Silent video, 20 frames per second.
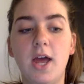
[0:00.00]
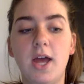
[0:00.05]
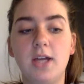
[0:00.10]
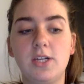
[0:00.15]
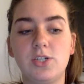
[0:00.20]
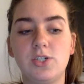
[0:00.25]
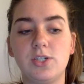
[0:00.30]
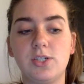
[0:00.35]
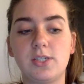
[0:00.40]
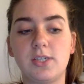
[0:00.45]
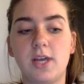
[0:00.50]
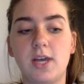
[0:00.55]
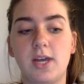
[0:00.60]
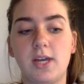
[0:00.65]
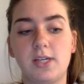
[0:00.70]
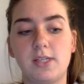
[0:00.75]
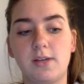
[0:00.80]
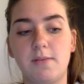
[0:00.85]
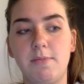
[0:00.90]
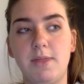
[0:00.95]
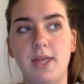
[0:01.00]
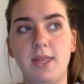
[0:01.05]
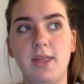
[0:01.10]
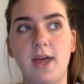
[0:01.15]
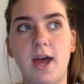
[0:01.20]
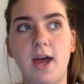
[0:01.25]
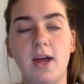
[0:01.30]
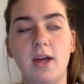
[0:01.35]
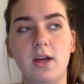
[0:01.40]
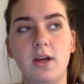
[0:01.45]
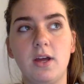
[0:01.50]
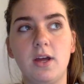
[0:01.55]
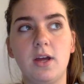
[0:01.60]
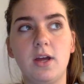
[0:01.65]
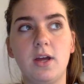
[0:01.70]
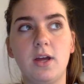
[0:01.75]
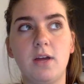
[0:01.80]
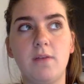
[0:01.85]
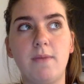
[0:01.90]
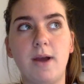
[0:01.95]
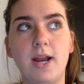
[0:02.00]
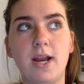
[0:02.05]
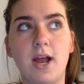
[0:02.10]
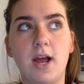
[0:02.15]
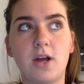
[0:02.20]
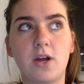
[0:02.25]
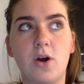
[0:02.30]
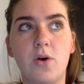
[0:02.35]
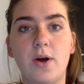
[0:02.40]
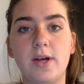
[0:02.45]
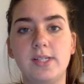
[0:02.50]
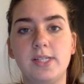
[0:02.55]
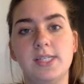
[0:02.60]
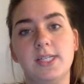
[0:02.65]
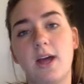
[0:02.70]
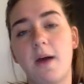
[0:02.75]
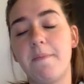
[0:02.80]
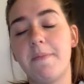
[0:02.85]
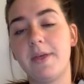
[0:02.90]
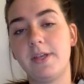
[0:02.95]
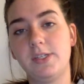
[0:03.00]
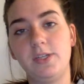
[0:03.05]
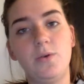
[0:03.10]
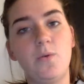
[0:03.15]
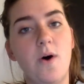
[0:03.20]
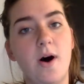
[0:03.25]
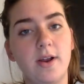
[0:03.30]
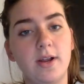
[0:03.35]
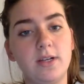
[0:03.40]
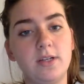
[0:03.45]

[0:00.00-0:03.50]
it's just like something that might not go as in depth as you want